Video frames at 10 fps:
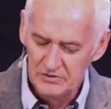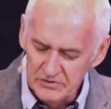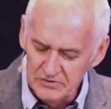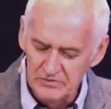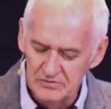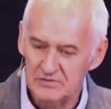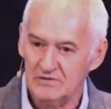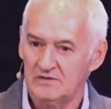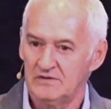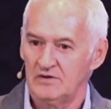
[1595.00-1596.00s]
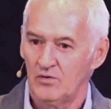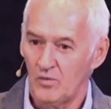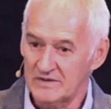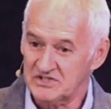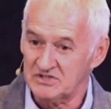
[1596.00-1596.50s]
Who
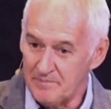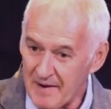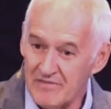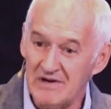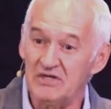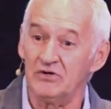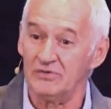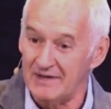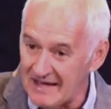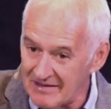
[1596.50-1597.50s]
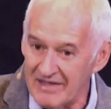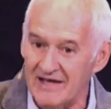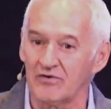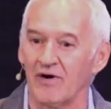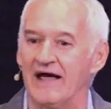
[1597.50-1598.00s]
wants to bury you in
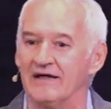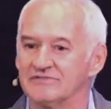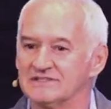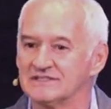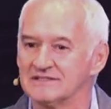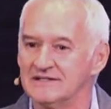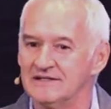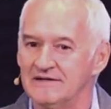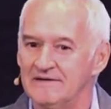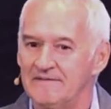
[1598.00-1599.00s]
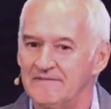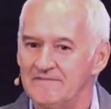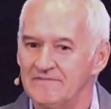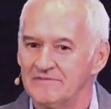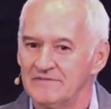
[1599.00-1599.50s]
their graves?
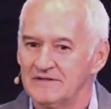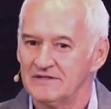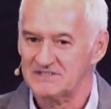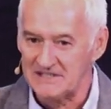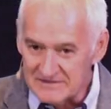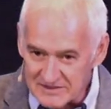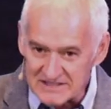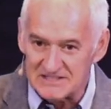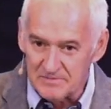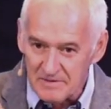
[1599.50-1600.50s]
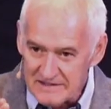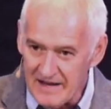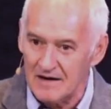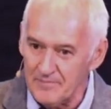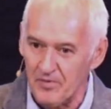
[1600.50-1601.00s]
You see, this
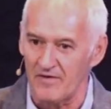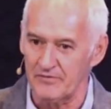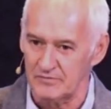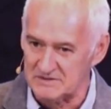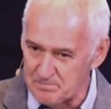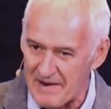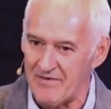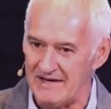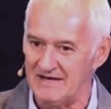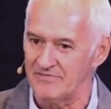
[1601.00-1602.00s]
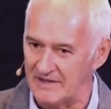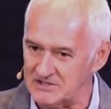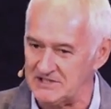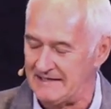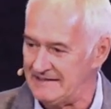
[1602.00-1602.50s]
young prophet was buried
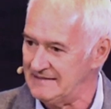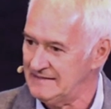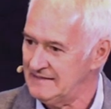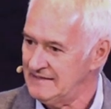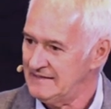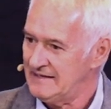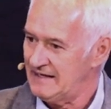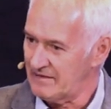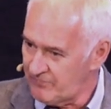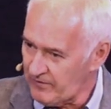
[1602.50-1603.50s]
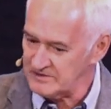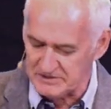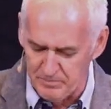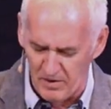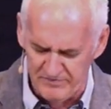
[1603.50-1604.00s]
eventually in a
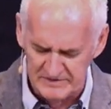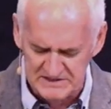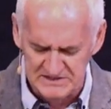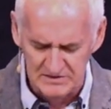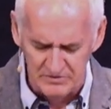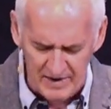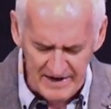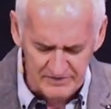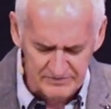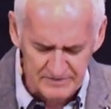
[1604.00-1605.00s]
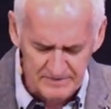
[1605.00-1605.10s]
false prophet's grave.